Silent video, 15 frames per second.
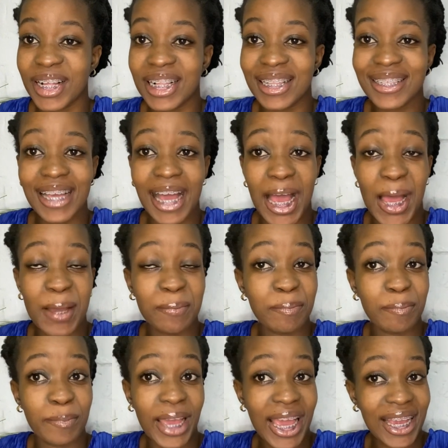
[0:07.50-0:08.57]
welcome
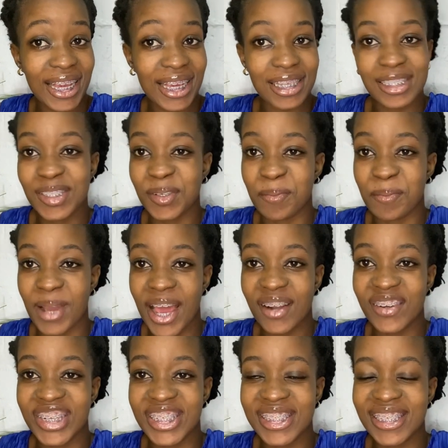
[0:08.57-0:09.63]
back to my
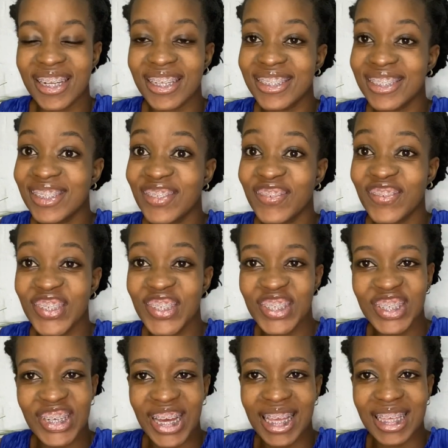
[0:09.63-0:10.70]
resident
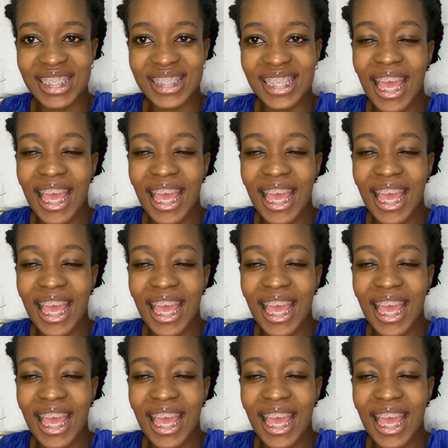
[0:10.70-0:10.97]
viewers.